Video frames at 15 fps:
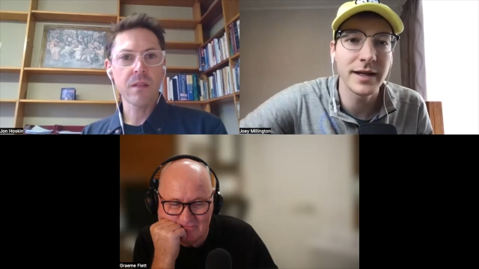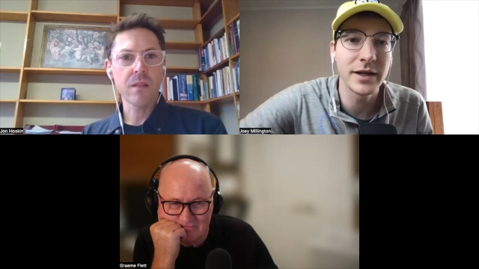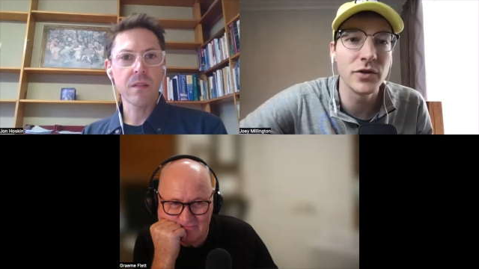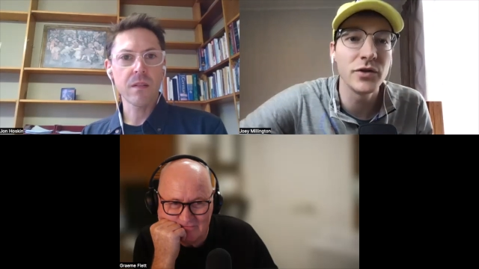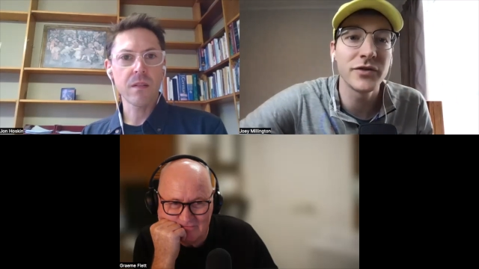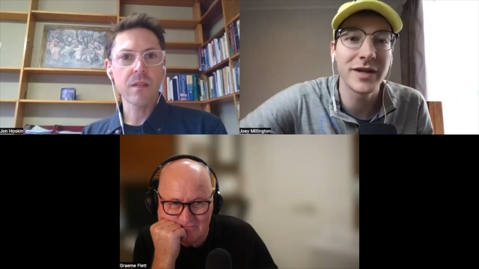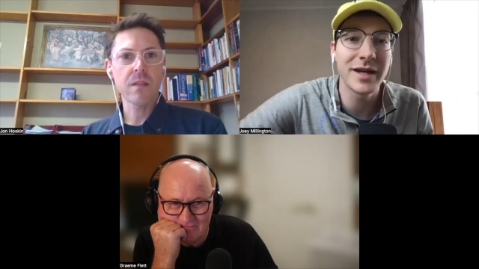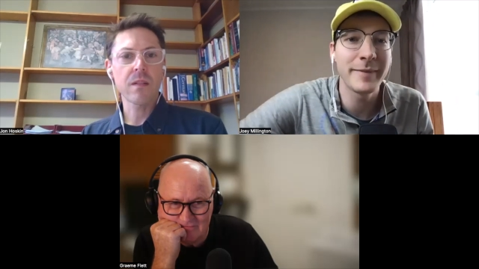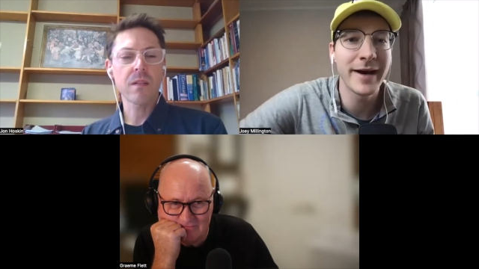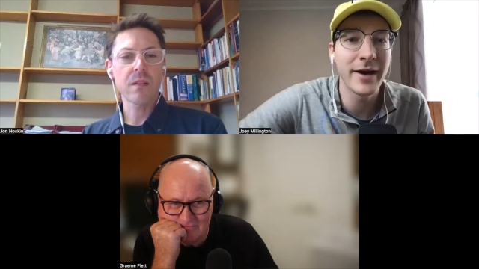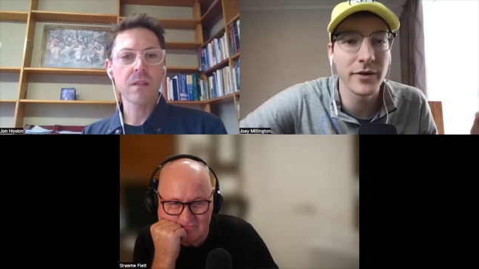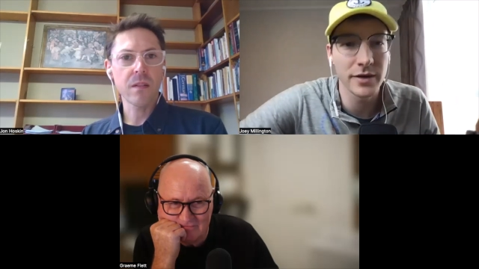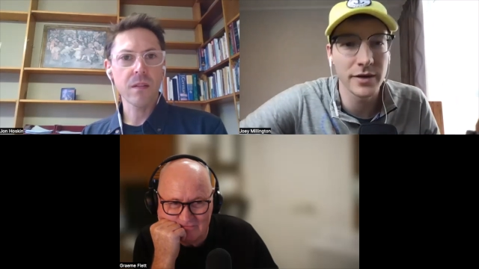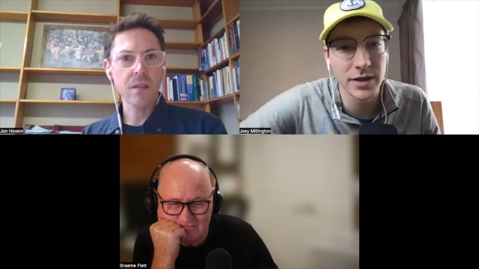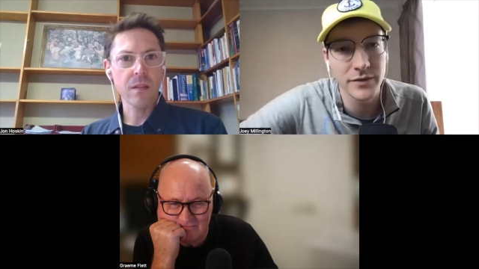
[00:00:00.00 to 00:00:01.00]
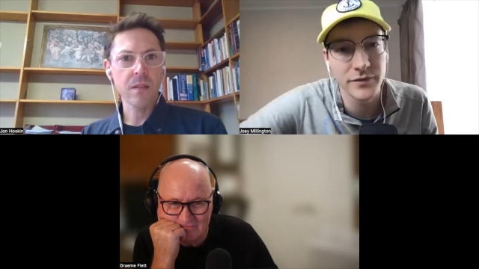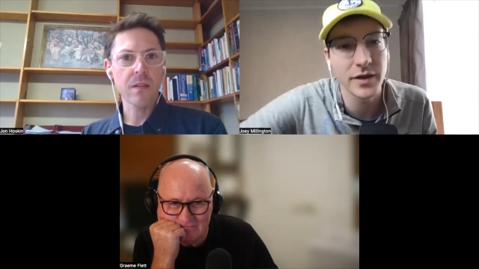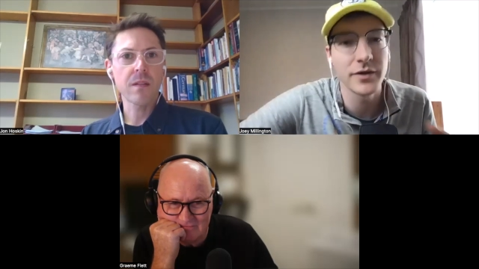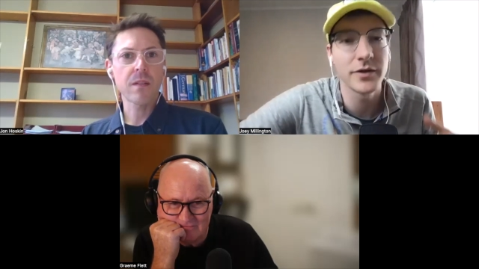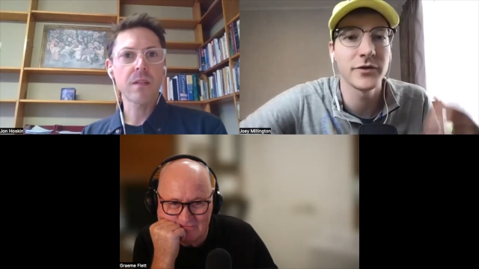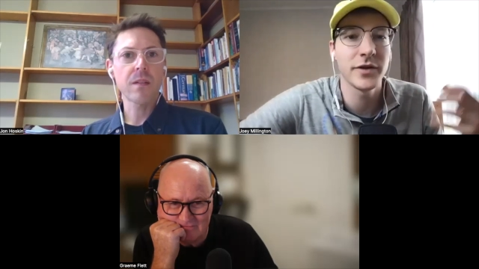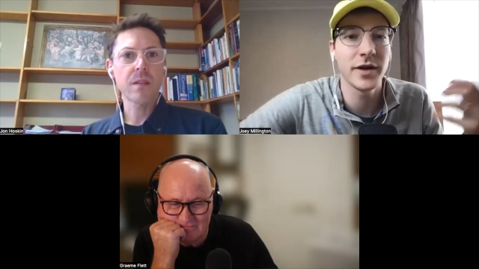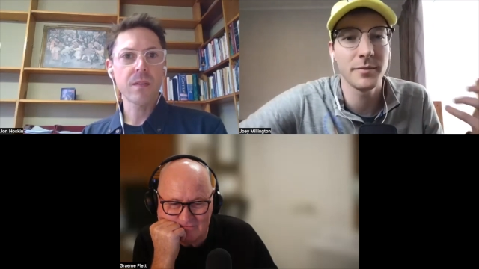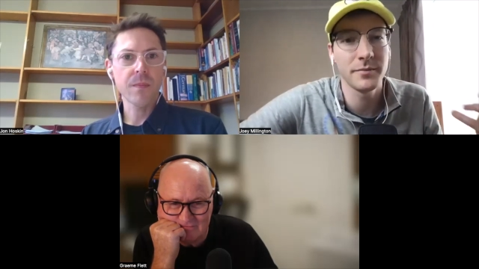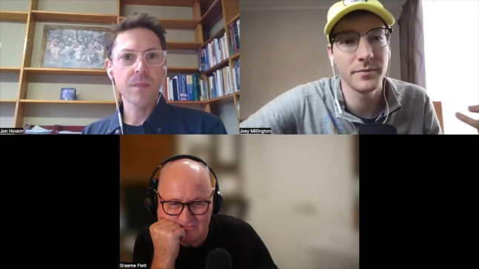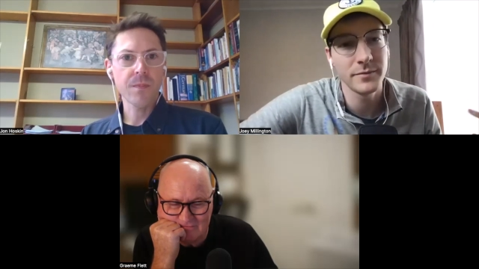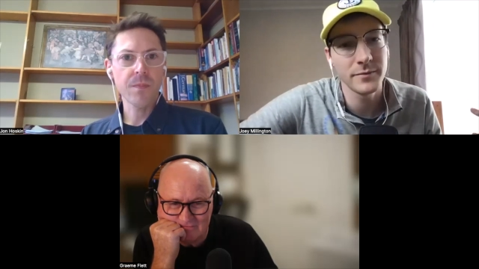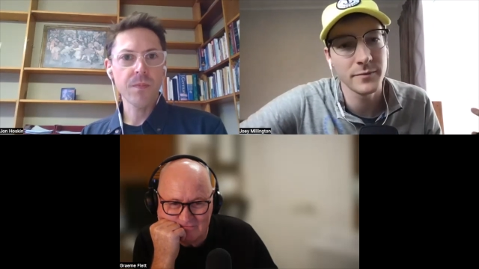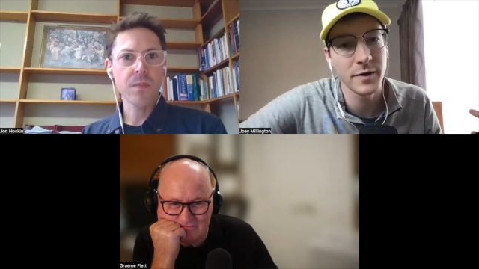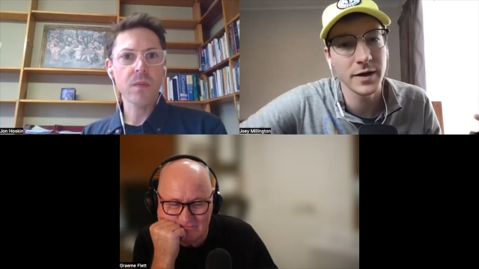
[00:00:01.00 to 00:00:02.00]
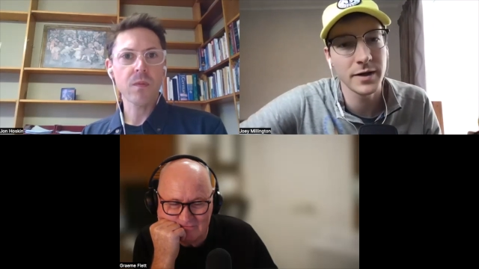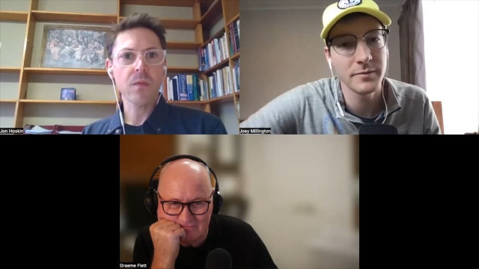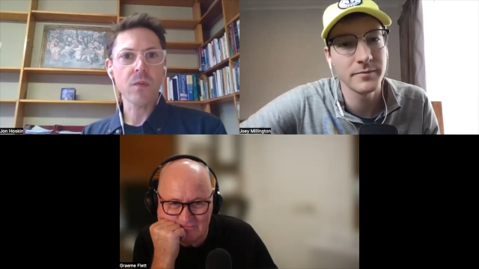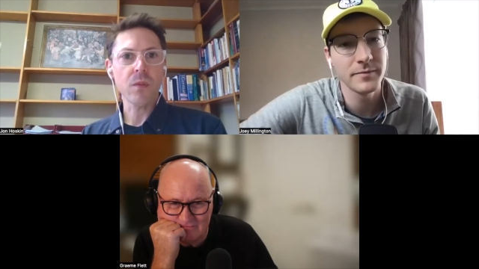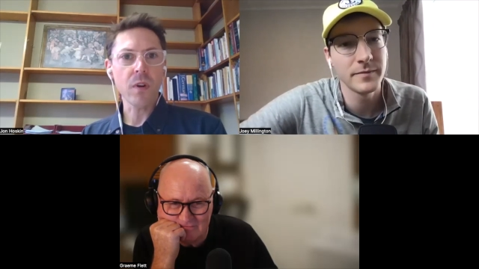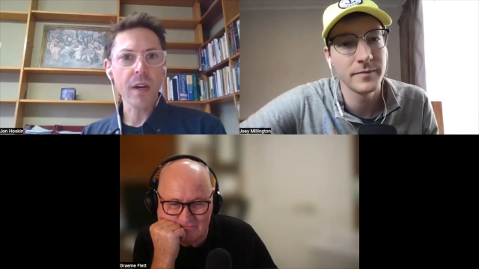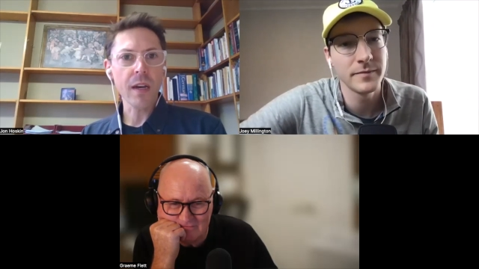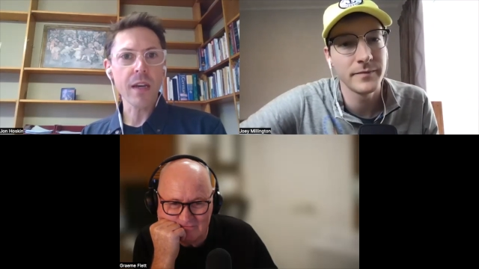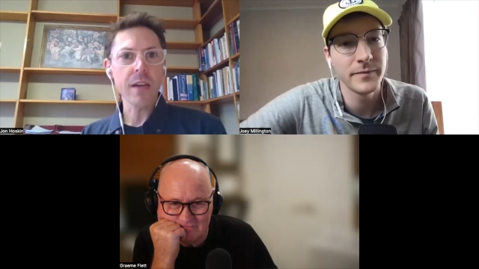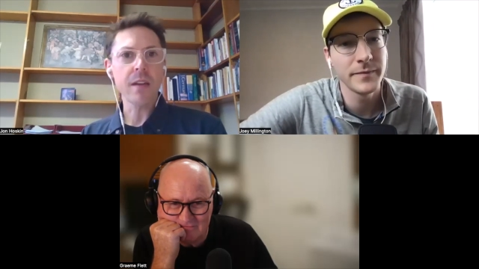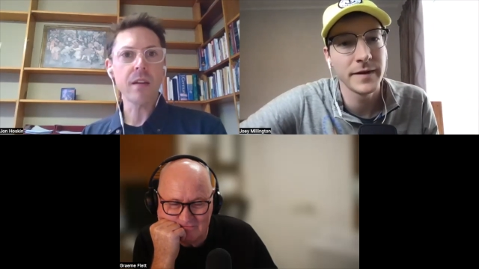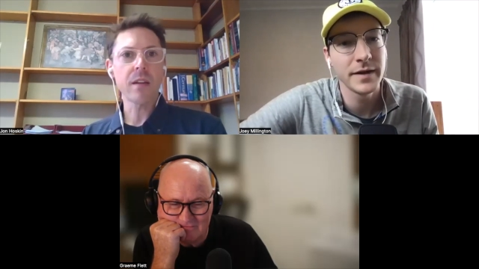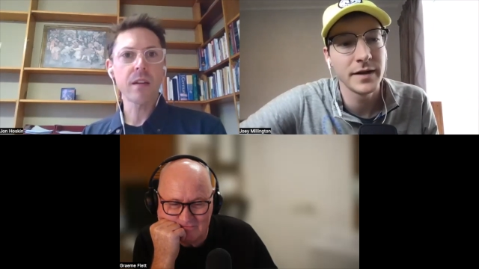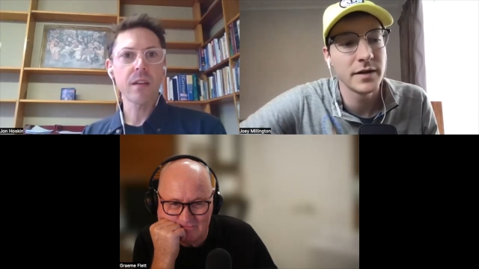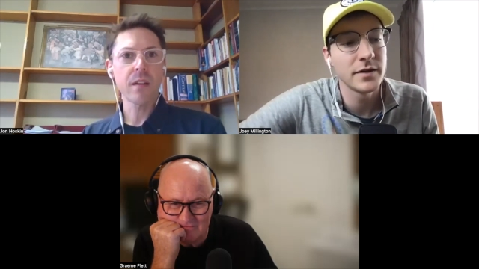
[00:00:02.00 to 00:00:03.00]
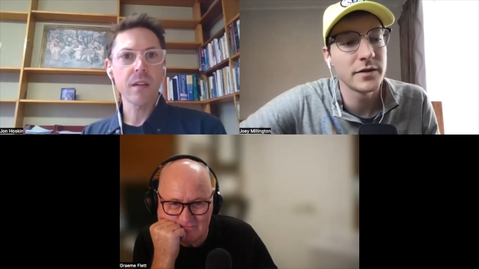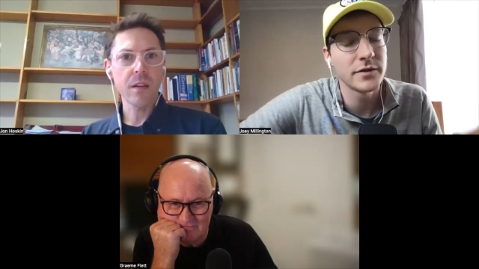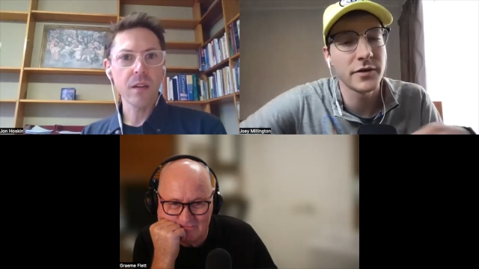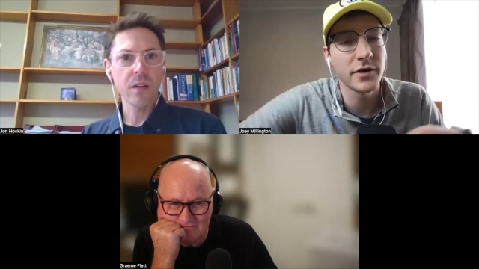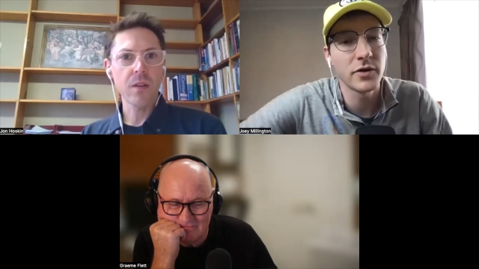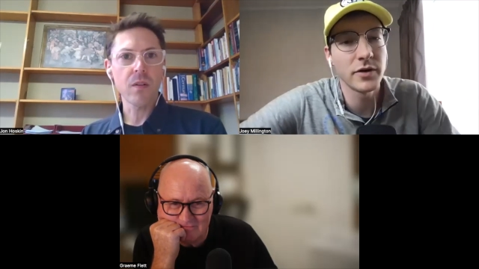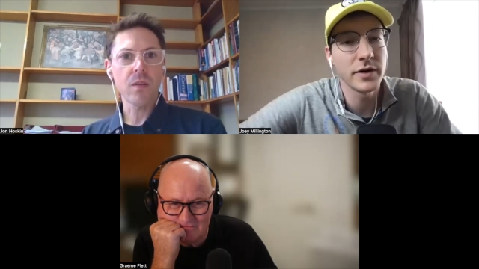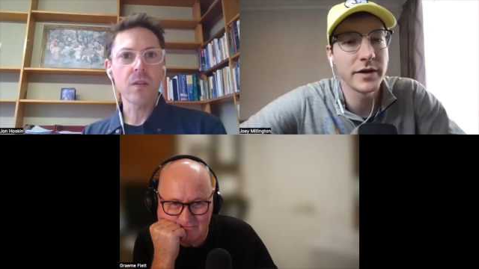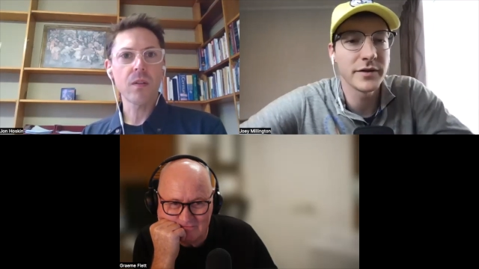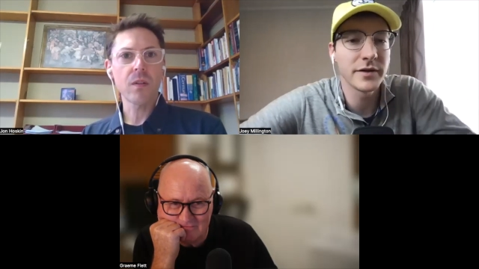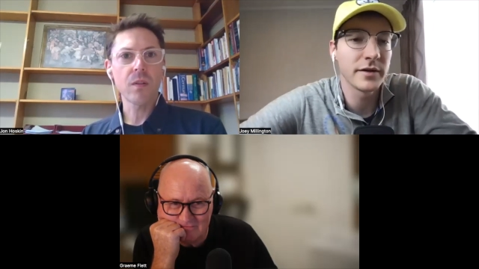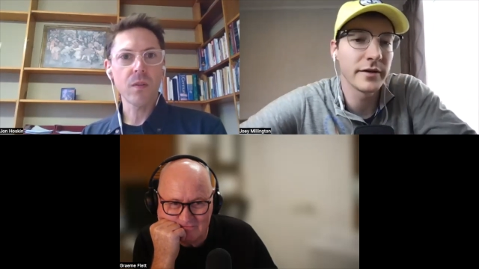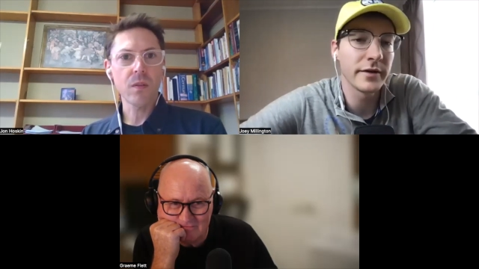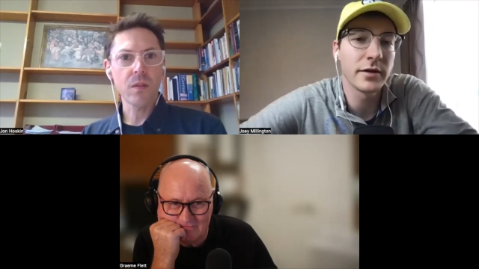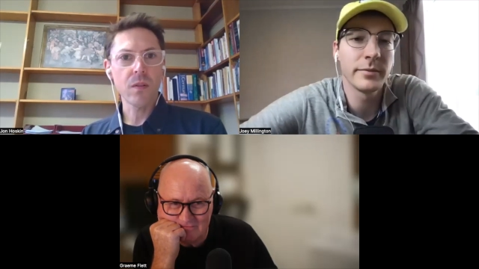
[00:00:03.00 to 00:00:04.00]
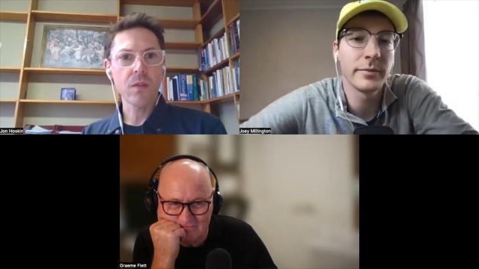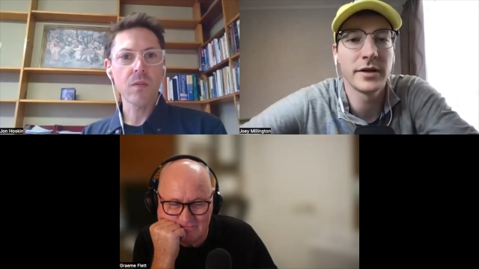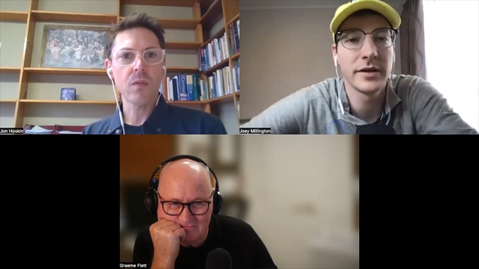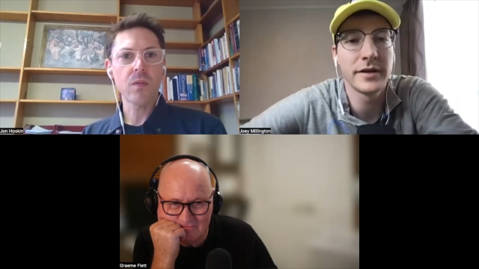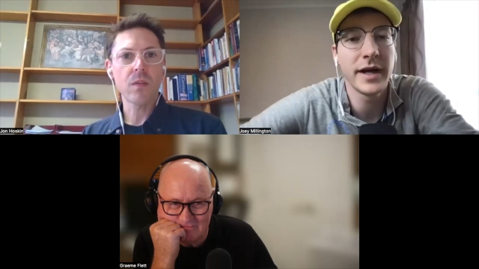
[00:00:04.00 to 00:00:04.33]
Speaker 1: They use that power to lift others up, right? Right. So is it a little bit of